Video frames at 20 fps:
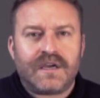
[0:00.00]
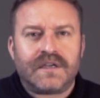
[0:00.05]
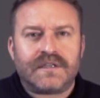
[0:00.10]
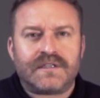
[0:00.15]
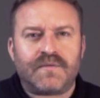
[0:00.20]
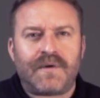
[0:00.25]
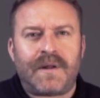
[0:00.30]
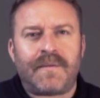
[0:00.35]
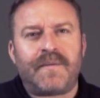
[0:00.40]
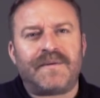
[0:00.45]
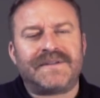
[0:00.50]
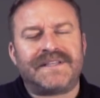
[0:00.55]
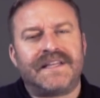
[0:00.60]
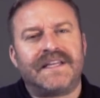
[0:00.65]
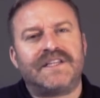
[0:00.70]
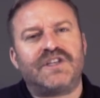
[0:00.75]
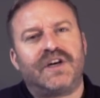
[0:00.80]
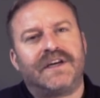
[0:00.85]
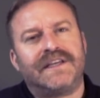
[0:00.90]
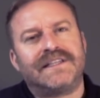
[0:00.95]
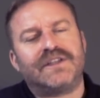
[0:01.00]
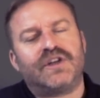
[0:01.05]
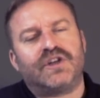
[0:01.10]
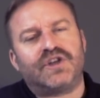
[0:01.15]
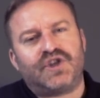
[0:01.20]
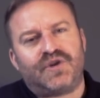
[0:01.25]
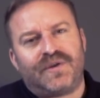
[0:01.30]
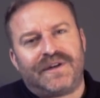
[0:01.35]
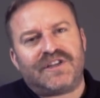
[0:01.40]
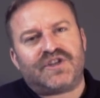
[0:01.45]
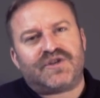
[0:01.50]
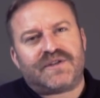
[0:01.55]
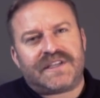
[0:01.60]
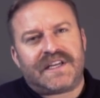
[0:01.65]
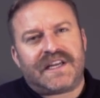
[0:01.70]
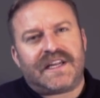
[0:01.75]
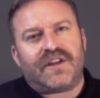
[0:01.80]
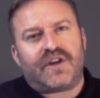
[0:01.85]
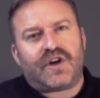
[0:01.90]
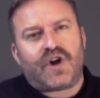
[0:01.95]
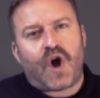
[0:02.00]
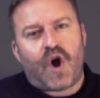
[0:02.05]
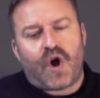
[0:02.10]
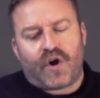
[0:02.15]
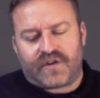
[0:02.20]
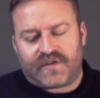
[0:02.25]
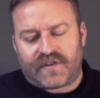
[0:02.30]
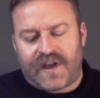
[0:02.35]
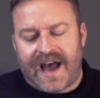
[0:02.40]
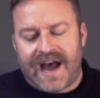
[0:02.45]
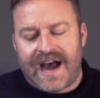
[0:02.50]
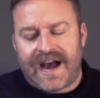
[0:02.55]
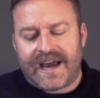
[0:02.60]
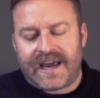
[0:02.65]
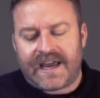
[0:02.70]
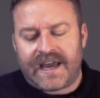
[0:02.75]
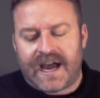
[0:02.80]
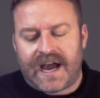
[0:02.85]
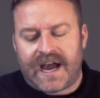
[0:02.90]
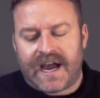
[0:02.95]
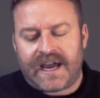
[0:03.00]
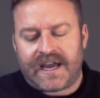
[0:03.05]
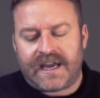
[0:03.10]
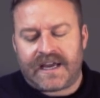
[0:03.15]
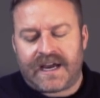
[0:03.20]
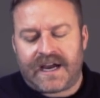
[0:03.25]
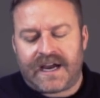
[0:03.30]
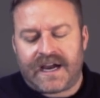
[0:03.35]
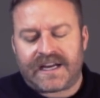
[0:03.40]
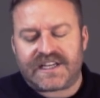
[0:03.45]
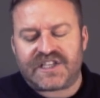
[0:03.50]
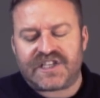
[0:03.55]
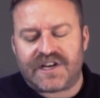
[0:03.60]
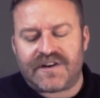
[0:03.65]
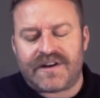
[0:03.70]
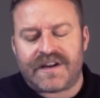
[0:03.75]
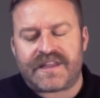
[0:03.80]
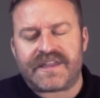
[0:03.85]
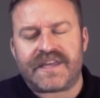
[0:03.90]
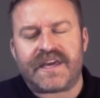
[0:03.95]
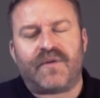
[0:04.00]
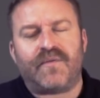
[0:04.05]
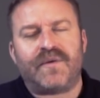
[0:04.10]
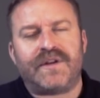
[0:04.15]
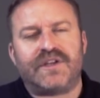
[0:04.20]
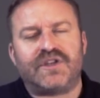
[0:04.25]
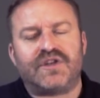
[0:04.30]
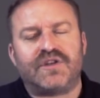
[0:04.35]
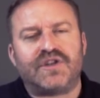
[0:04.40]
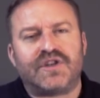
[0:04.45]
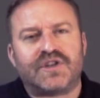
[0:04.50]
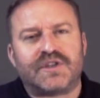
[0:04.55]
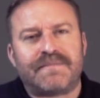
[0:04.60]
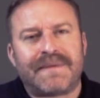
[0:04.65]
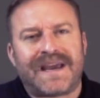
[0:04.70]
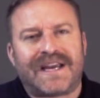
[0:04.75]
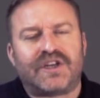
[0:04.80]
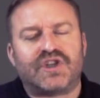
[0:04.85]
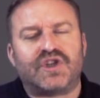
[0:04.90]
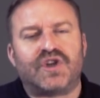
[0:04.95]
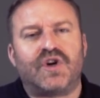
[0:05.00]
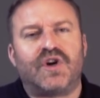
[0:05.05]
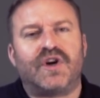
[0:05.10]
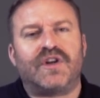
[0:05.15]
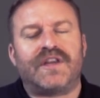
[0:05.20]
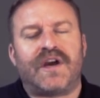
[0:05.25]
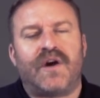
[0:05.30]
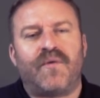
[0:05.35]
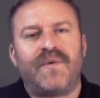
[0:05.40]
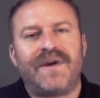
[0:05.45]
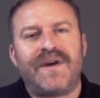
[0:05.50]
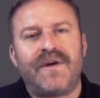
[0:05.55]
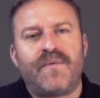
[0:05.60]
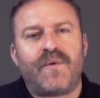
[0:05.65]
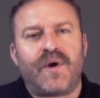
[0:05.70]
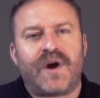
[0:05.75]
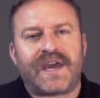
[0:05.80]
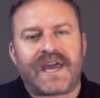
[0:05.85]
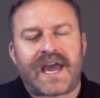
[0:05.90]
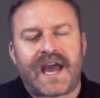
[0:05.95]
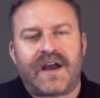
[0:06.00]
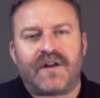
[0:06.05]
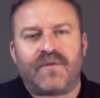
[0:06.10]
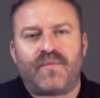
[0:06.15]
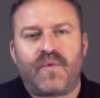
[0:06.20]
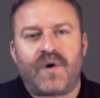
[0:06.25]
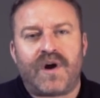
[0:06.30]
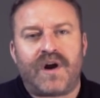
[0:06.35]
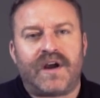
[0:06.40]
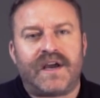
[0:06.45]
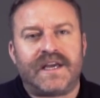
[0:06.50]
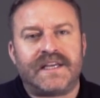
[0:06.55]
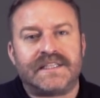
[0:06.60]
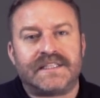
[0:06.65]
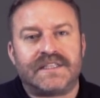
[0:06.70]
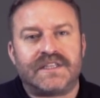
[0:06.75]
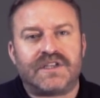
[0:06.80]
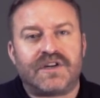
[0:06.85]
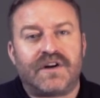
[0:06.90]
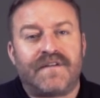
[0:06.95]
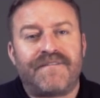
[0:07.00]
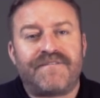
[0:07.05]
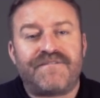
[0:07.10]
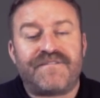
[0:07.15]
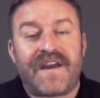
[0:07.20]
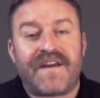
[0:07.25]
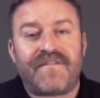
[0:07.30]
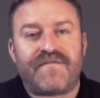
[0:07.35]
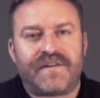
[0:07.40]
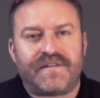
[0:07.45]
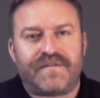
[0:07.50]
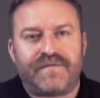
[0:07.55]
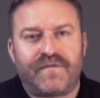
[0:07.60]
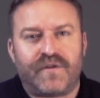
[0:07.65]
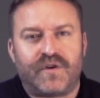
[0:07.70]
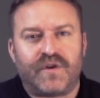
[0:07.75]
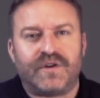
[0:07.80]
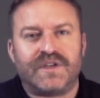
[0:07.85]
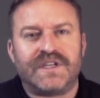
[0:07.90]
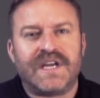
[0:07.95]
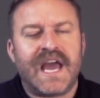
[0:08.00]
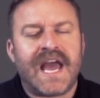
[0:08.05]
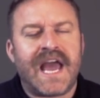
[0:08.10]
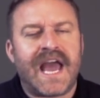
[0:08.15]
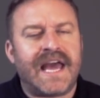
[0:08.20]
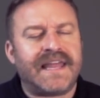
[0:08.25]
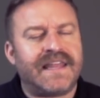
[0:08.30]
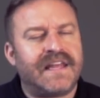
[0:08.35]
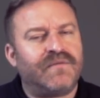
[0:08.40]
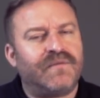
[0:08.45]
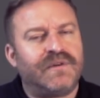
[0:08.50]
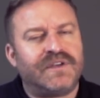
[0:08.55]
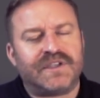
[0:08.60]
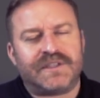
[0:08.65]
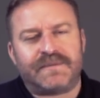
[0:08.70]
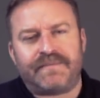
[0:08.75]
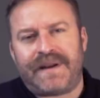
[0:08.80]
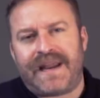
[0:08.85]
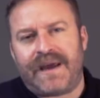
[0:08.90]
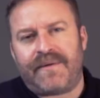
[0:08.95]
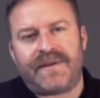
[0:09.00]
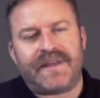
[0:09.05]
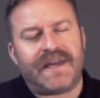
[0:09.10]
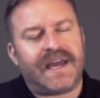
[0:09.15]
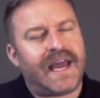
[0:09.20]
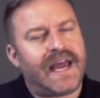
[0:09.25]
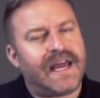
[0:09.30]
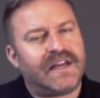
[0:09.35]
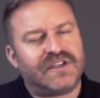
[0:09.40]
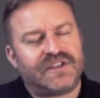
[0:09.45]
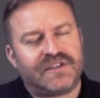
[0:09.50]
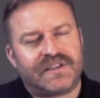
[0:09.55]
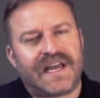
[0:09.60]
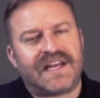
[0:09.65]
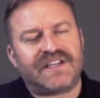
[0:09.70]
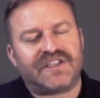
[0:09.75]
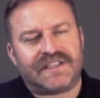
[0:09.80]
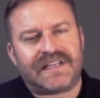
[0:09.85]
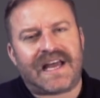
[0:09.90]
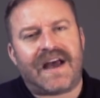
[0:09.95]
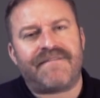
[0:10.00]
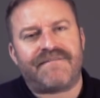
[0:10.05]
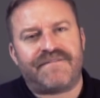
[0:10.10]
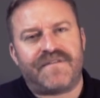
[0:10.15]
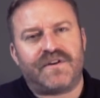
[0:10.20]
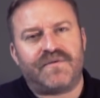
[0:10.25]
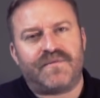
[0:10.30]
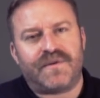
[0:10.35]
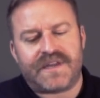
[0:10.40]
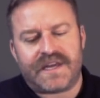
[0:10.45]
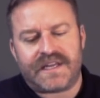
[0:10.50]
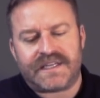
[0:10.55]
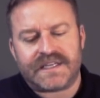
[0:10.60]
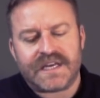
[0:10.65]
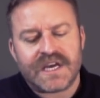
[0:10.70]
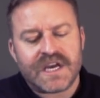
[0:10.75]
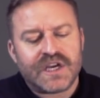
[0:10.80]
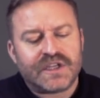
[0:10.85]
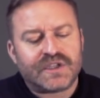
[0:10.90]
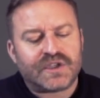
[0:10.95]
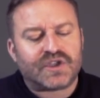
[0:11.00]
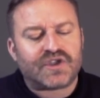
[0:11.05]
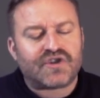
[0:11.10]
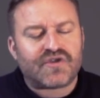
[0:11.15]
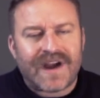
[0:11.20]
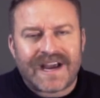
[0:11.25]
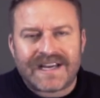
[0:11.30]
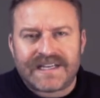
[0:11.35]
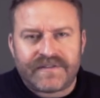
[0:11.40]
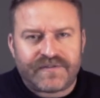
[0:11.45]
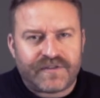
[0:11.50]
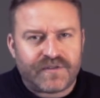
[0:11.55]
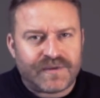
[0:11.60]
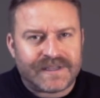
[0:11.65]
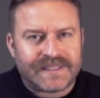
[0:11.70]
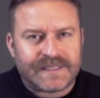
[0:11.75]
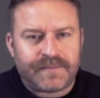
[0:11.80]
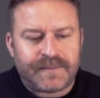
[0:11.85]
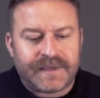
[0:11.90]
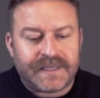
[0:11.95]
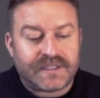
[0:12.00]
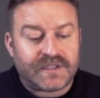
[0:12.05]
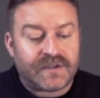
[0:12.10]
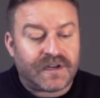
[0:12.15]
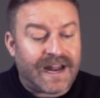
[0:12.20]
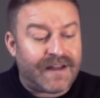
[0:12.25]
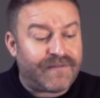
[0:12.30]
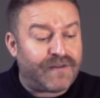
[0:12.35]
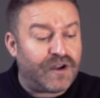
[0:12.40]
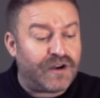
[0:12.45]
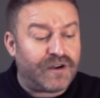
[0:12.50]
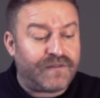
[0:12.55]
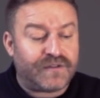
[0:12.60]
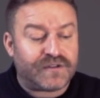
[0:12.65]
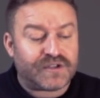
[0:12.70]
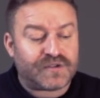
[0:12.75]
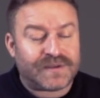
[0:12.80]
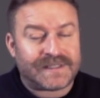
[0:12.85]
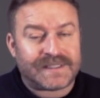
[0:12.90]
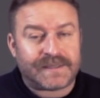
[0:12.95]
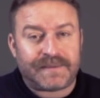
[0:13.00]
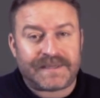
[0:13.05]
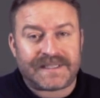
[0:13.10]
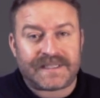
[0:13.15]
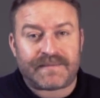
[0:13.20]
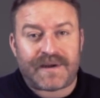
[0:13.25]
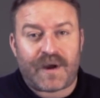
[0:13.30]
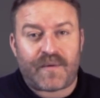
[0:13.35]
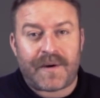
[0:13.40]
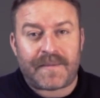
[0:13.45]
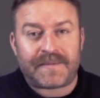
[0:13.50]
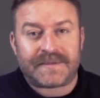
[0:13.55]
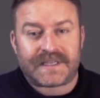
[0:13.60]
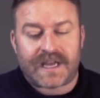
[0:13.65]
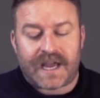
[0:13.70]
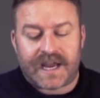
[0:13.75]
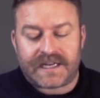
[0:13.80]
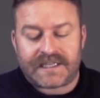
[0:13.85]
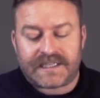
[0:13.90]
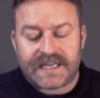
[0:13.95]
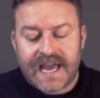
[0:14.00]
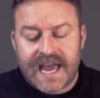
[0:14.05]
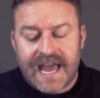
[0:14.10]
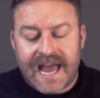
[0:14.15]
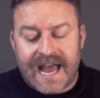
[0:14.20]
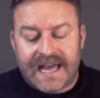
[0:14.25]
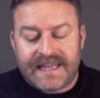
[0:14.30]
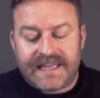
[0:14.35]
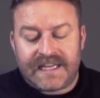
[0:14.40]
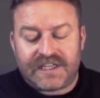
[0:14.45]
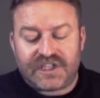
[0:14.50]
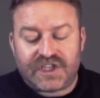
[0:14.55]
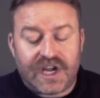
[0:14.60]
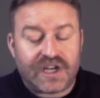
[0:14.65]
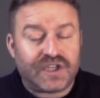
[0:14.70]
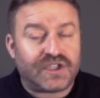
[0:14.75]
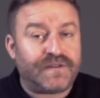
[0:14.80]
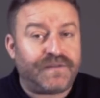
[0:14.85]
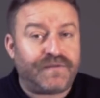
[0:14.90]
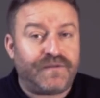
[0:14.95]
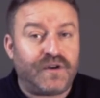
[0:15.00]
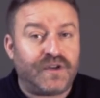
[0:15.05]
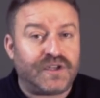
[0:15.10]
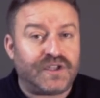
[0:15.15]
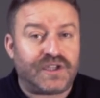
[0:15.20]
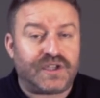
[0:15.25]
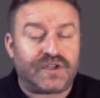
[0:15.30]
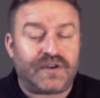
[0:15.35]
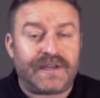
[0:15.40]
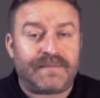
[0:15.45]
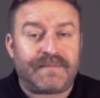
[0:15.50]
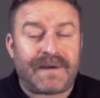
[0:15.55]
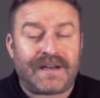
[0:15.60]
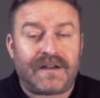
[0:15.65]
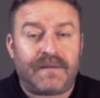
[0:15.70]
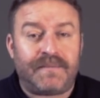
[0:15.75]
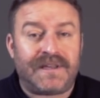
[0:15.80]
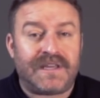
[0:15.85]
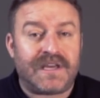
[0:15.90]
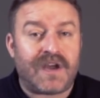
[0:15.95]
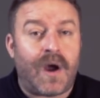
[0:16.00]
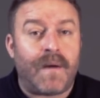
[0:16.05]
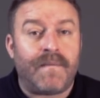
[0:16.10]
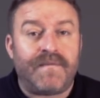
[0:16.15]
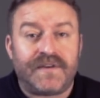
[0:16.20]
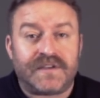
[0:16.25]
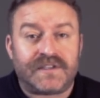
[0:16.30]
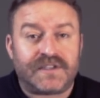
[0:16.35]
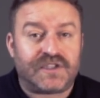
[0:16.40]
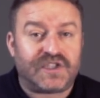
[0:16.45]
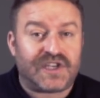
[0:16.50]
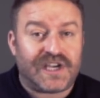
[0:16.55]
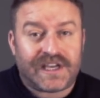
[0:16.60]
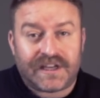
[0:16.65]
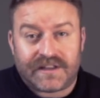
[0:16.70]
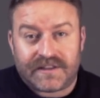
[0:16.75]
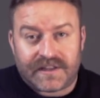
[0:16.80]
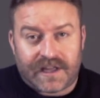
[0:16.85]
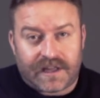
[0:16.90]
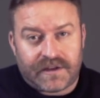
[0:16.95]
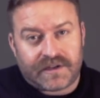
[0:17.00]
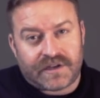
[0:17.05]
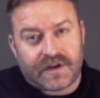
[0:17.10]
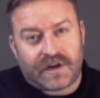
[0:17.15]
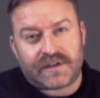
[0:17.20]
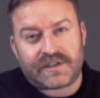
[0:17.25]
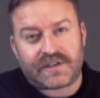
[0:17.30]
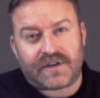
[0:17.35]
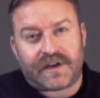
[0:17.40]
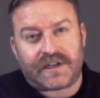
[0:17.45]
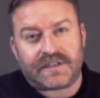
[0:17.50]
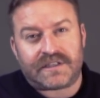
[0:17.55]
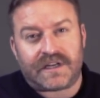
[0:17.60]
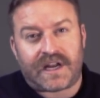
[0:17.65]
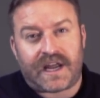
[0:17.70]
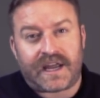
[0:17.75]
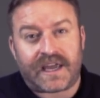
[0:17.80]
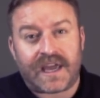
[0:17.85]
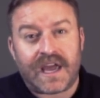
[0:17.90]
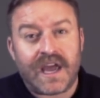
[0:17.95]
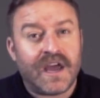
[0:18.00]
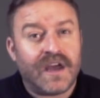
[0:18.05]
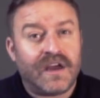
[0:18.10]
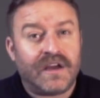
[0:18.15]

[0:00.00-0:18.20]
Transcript: So when people say the dog is not too interested in the Kongs, I generally think we need to just make sure that we work out what is the dog's favorite food, and then we just play with it and just have fun with it. So try different recipes. You'll have a lot of those recipes on my website, and then change the food. You know, it might not be the obvious chicken that your dog is going to like.